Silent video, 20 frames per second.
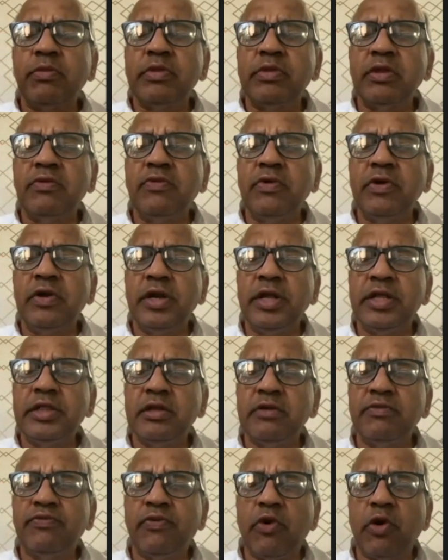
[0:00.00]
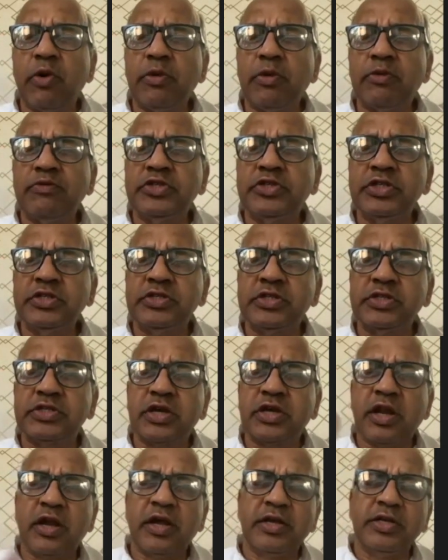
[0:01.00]
of the world in the form of Jesus
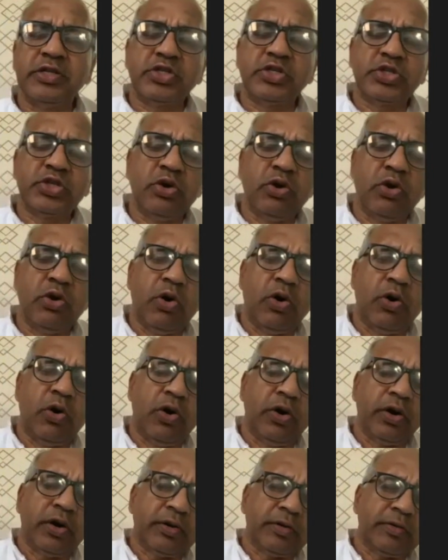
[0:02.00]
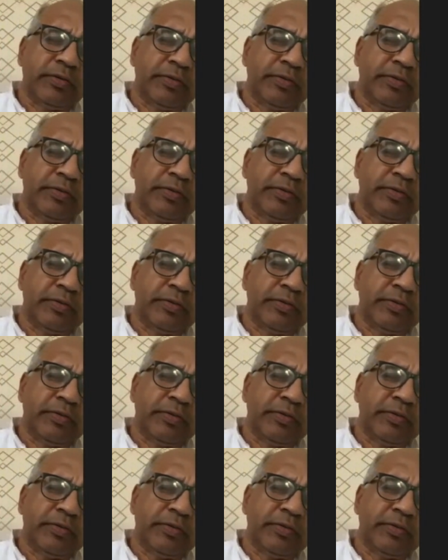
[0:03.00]
Christ or